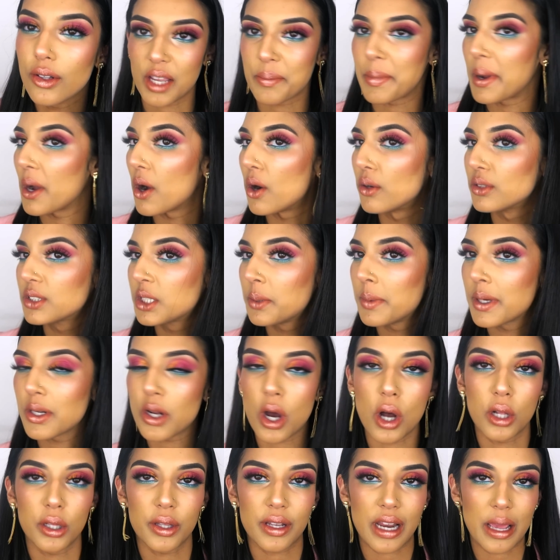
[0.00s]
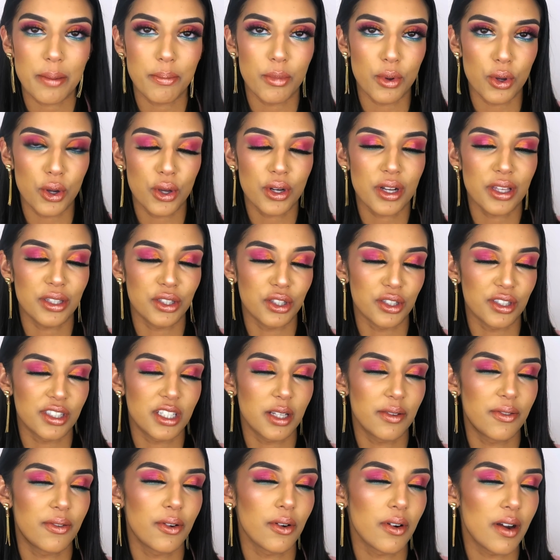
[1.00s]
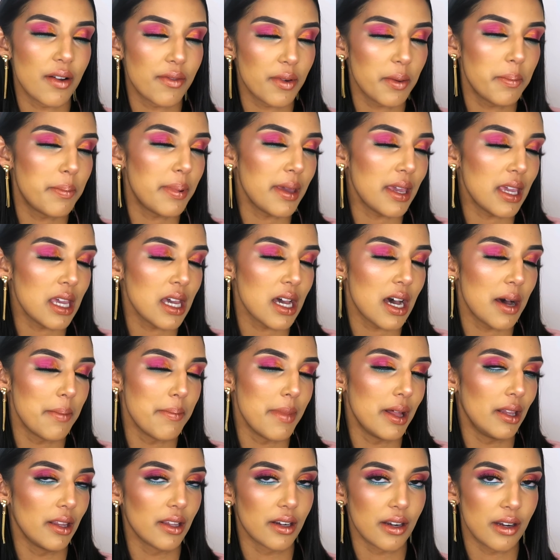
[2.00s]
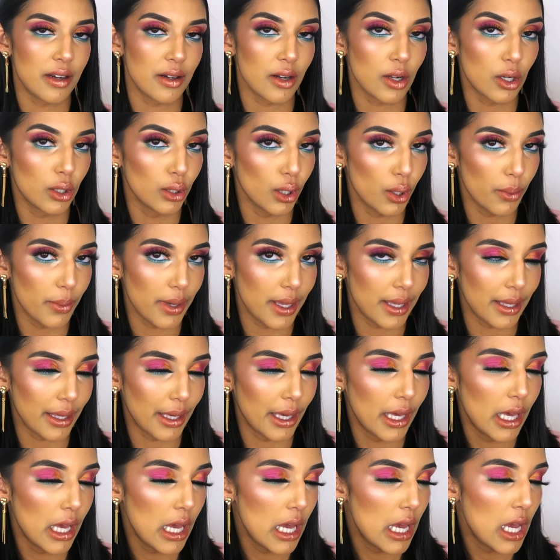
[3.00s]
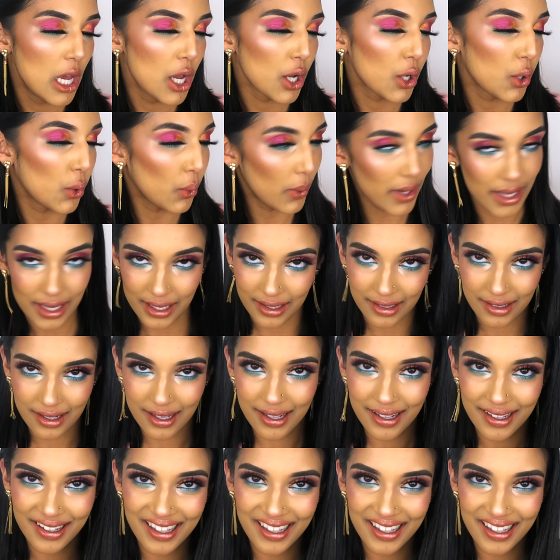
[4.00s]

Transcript: Like, my ultimate holiday mood is just to forever be a melanin glowing queen.